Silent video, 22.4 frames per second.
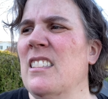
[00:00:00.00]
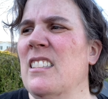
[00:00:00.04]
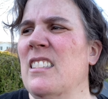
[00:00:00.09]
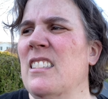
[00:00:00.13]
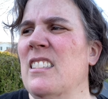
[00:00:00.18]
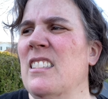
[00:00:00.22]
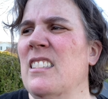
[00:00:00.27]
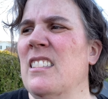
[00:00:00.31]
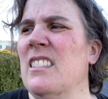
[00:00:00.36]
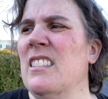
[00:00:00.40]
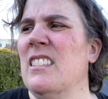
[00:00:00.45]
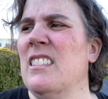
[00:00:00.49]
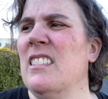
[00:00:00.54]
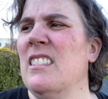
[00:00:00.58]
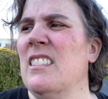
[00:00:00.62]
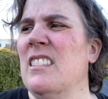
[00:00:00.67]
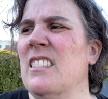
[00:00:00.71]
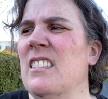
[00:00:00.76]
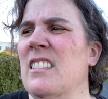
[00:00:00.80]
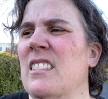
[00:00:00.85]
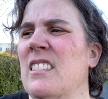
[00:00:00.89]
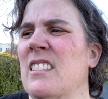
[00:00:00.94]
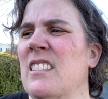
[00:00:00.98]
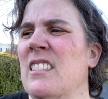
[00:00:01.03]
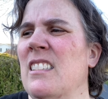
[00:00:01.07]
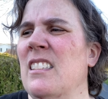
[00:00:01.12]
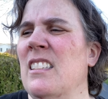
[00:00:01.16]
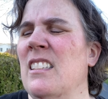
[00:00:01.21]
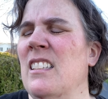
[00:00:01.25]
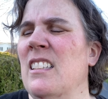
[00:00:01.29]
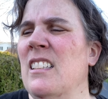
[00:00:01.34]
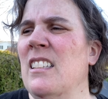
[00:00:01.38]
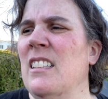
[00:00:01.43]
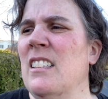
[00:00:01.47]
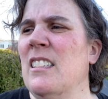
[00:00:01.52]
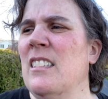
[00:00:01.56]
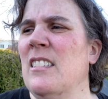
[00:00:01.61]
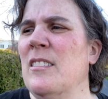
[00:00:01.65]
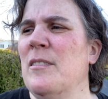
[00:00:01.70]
No one is speaking in this clip.